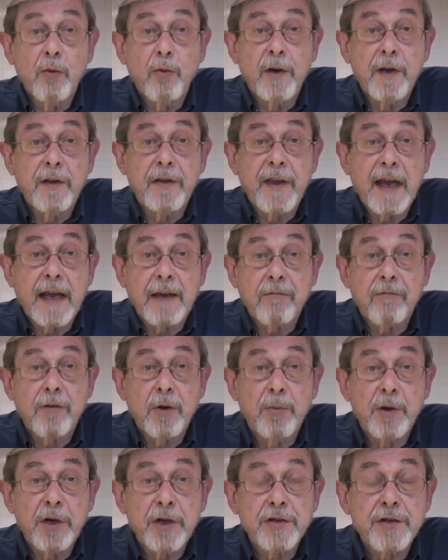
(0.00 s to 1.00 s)
with that
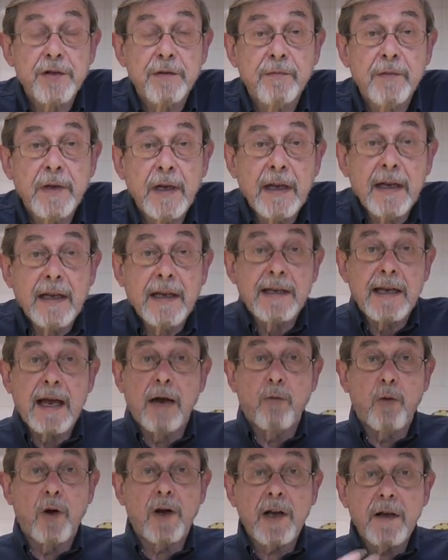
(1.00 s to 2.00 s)
rubbish.
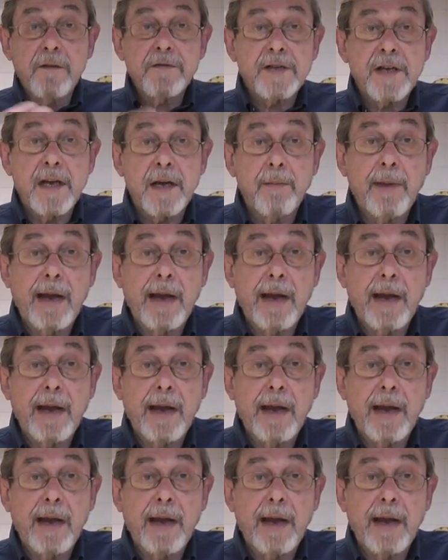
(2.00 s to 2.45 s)
Now, what I've said